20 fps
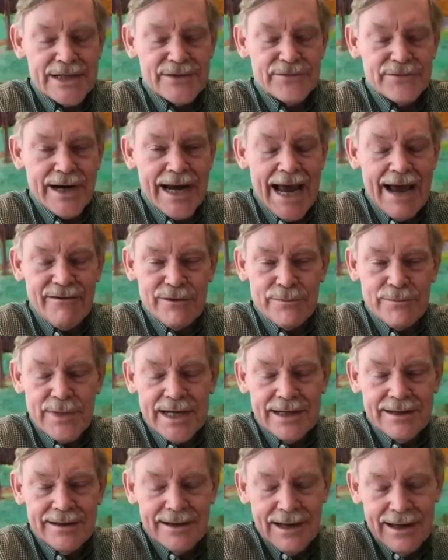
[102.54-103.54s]
for having
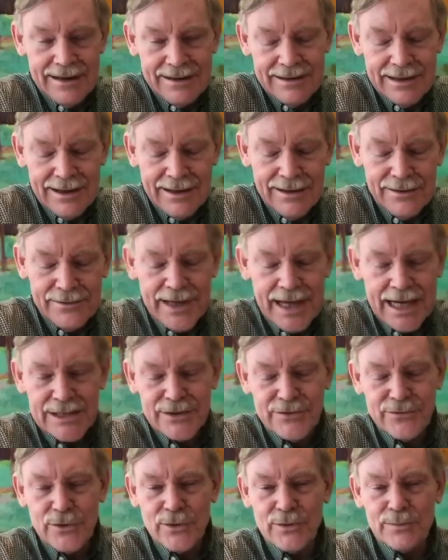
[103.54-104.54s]
me. And thanks
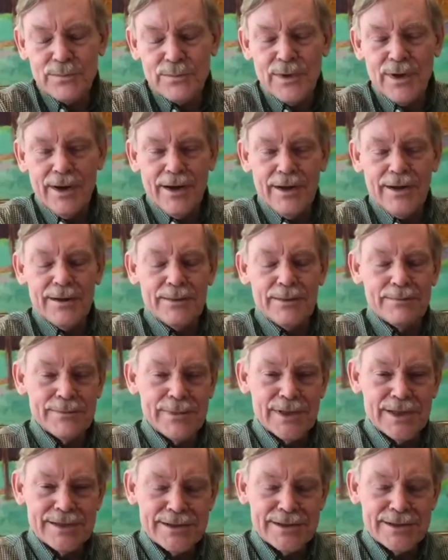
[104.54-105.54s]
for
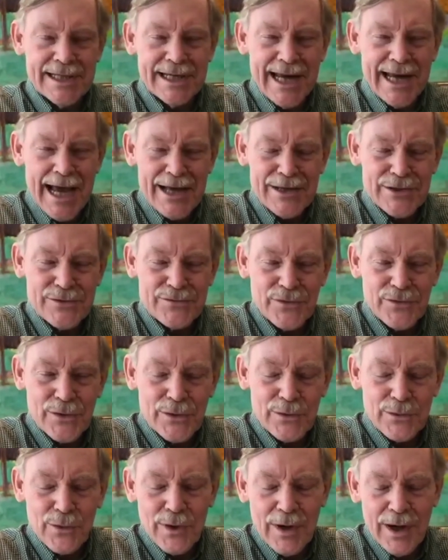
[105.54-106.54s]
the CNAS
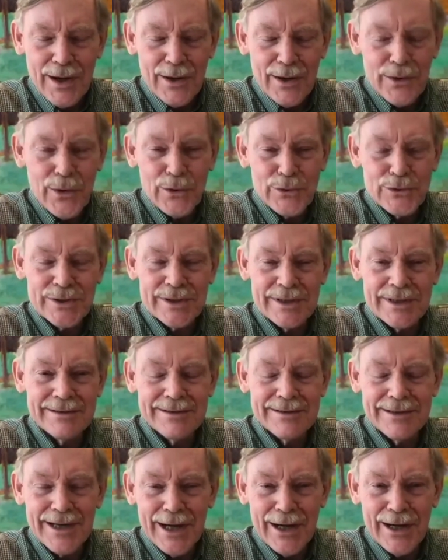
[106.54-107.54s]
for hosting
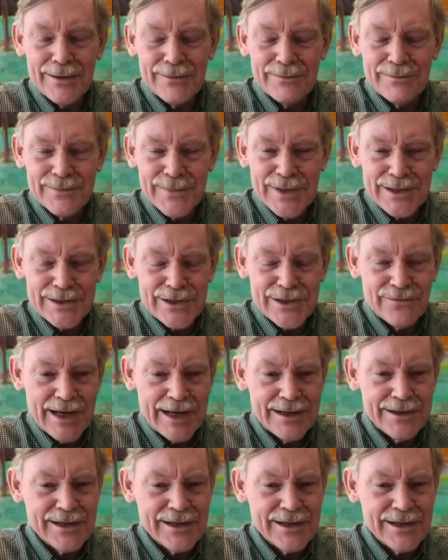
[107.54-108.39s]
this event.